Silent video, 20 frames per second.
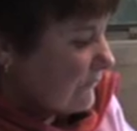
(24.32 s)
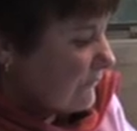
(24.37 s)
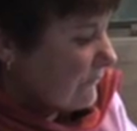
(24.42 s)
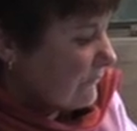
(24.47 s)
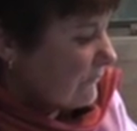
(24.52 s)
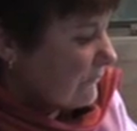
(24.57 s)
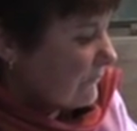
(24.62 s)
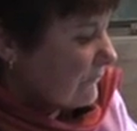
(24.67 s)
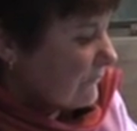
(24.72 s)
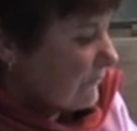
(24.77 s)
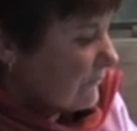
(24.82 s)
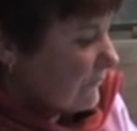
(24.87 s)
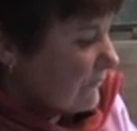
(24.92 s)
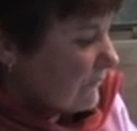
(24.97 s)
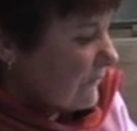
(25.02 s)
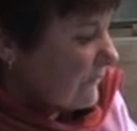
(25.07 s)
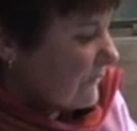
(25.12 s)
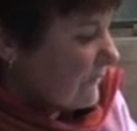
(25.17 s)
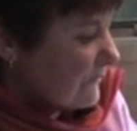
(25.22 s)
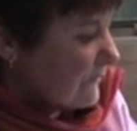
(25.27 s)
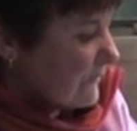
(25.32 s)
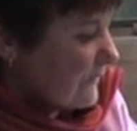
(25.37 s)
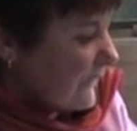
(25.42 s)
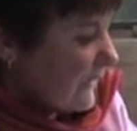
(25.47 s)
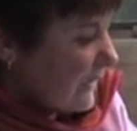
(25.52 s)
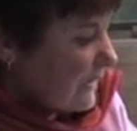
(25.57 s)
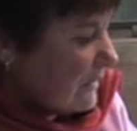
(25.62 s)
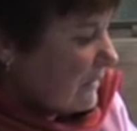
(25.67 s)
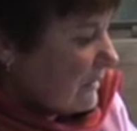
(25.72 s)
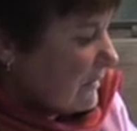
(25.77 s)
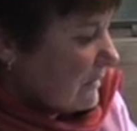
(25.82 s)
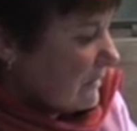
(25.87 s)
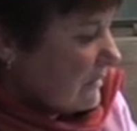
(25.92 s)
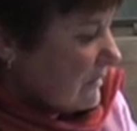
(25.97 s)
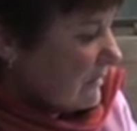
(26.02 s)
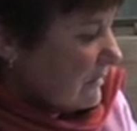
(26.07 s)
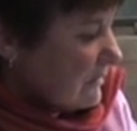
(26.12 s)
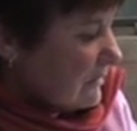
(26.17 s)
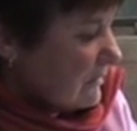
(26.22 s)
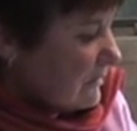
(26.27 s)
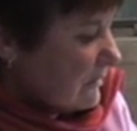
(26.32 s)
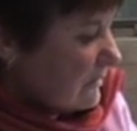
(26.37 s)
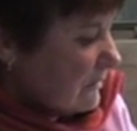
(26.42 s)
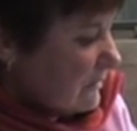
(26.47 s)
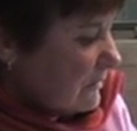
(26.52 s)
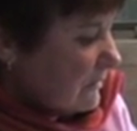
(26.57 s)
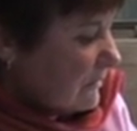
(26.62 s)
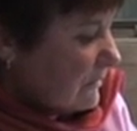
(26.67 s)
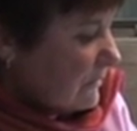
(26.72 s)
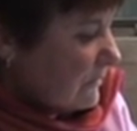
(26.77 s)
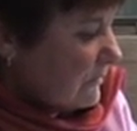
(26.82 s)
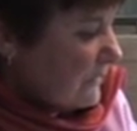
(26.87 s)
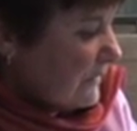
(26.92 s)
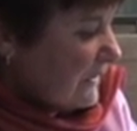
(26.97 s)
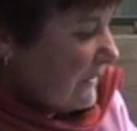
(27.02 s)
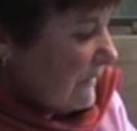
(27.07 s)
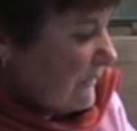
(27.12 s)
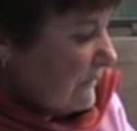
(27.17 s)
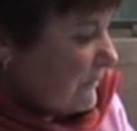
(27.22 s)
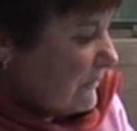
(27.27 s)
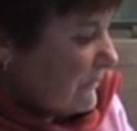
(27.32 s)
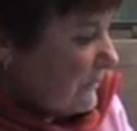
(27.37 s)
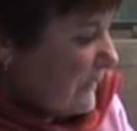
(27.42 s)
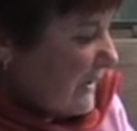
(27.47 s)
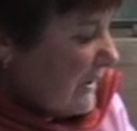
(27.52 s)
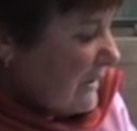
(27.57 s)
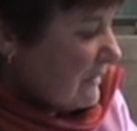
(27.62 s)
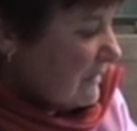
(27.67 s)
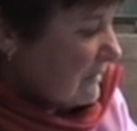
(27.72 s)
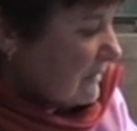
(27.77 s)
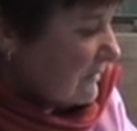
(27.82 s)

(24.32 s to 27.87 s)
So why the interest in big things? We've been